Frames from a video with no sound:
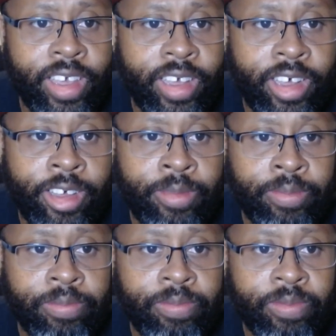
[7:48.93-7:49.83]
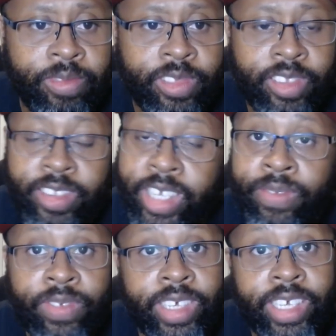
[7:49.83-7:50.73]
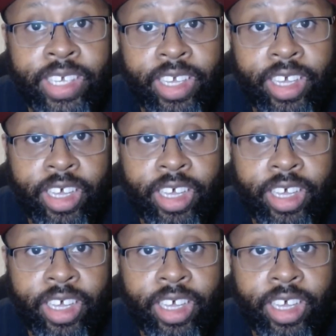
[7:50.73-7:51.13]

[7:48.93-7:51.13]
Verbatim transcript: Um, definitely